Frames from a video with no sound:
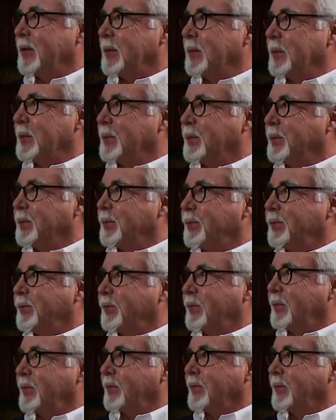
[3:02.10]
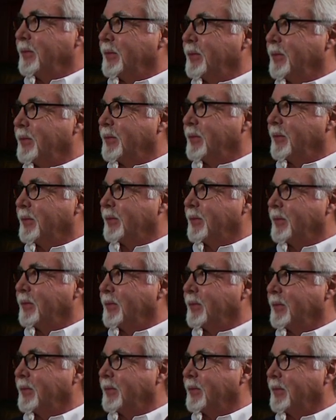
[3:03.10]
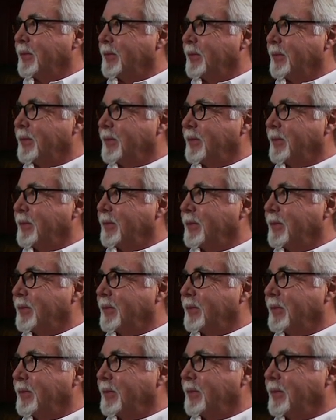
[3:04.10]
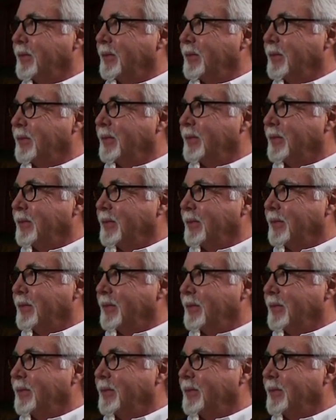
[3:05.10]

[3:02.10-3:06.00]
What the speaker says: No words are spoken by the person on screen.